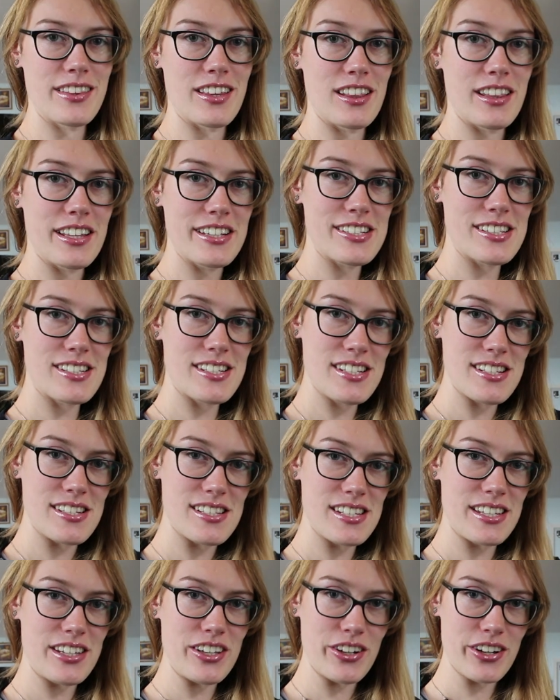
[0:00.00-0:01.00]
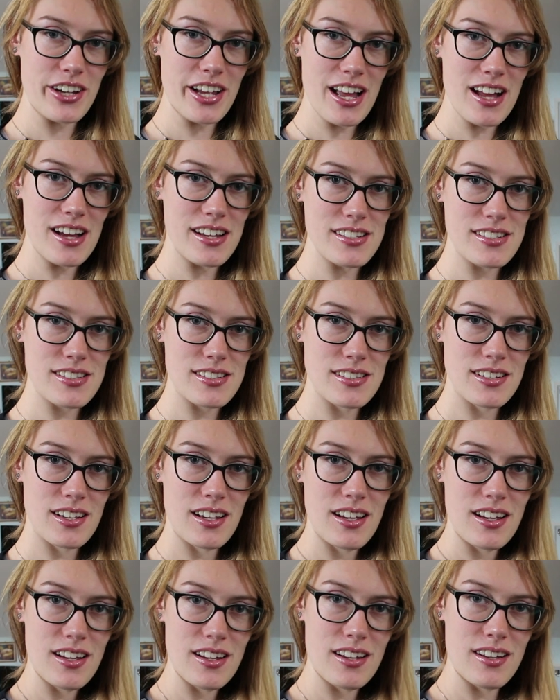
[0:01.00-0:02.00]
The list is here, guys.
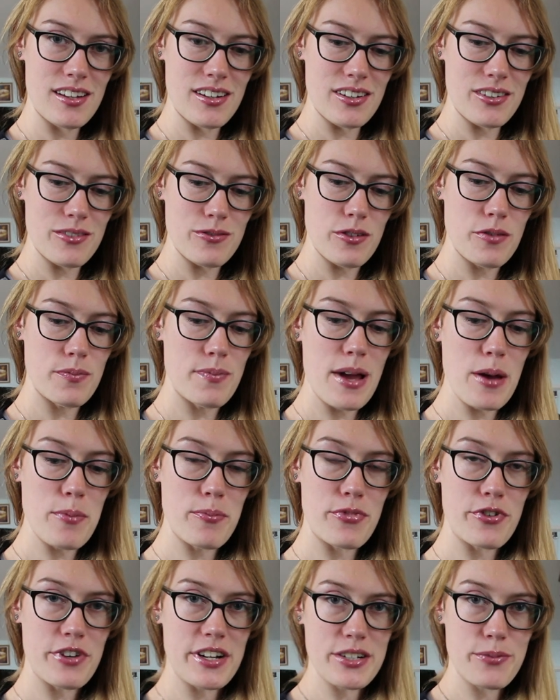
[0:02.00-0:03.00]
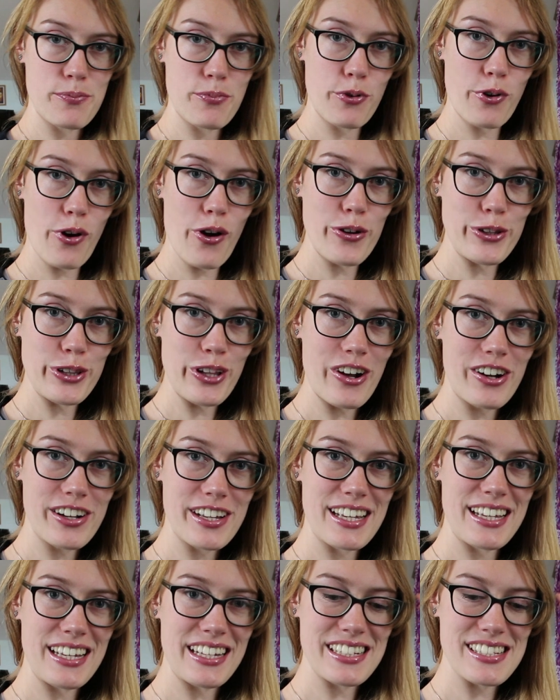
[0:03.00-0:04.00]
Remember it: prologue,
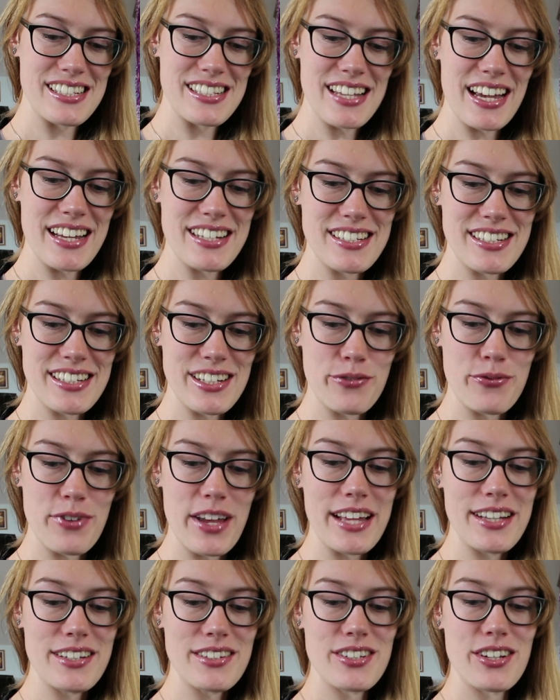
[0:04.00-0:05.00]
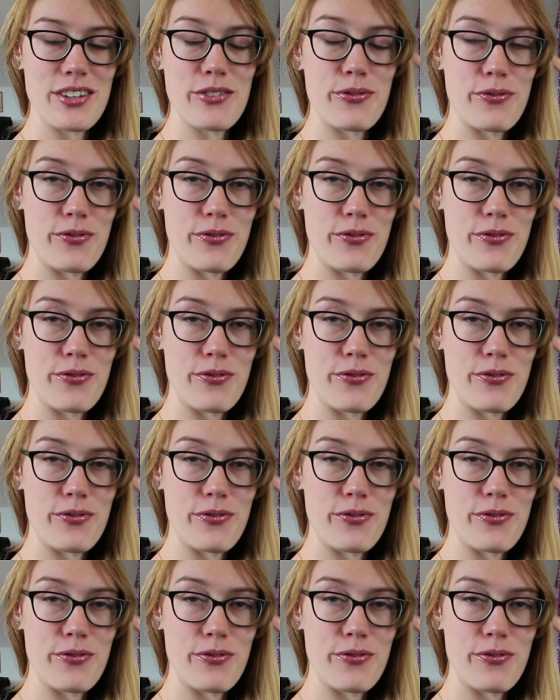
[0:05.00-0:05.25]
inciting event,